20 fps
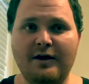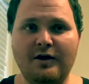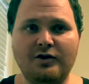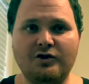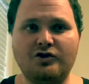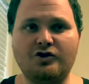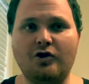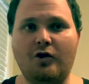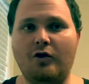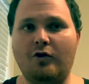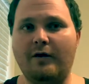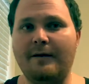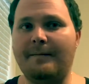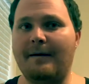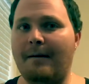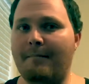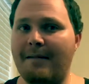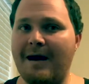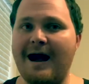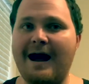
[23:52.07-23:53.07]
So in
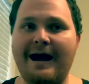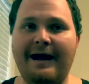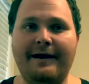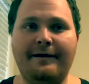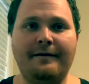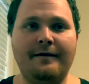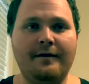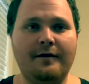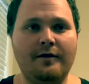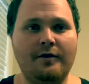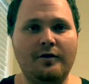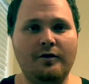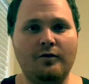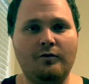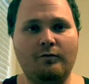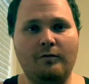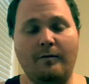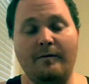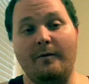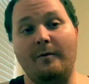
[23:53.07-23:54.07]
my mind,
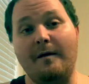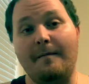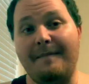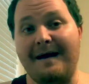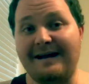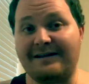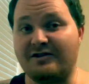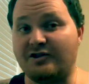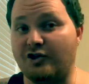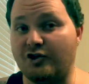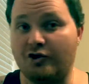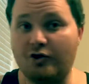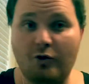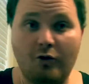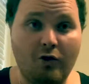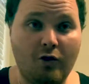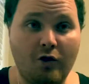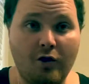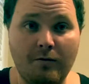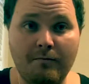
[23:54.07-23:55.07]
when we went back to the
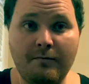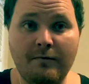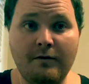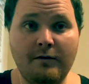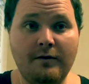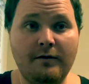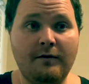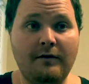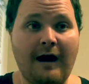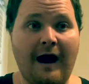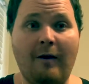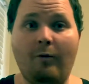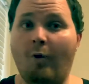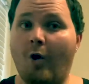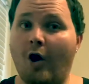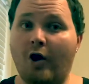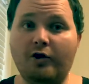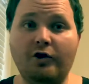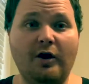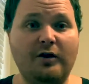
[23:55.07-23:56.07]
dorm, I
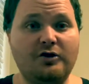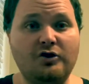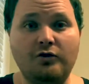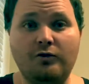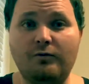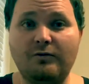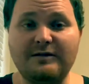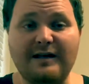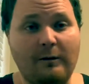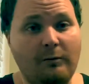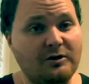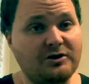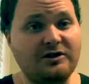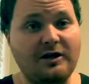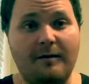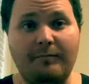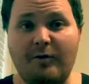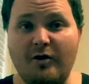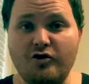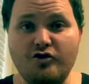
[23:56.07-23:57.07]
walked up to him and was like, what's
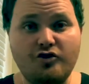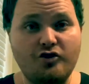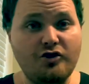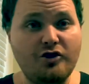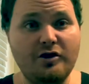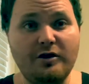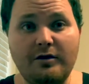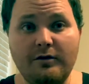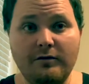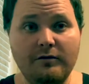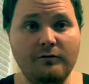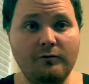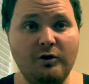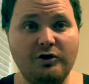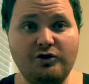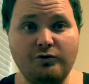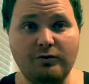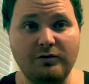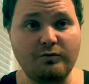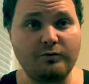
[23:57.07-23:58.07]
up, bro? You good?
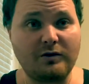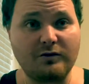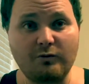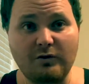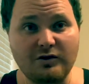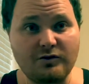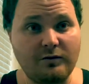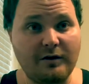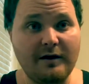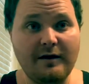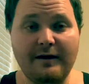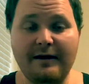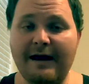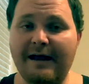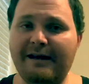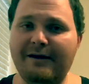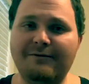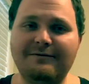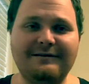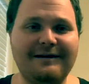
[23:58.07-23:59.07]
What?
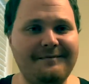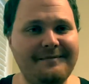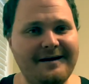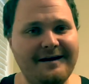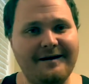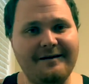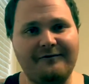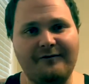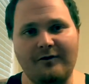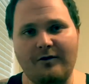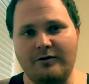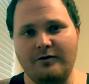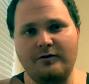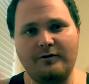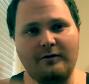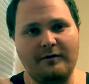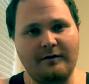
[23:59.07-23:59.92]
And he was like, man, for all you know